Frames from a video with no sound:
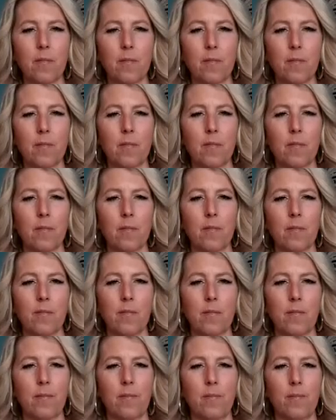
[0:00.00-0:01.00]

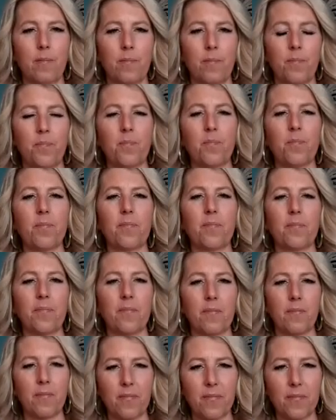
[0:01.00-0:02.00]

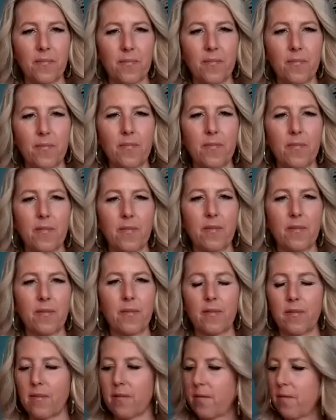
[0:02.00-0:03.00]

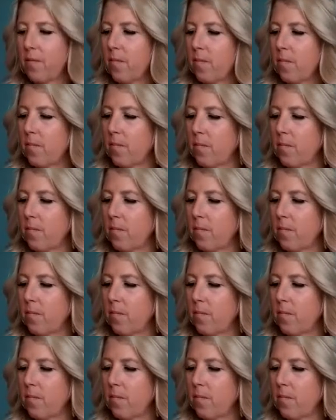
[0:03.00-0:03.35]
[no speech]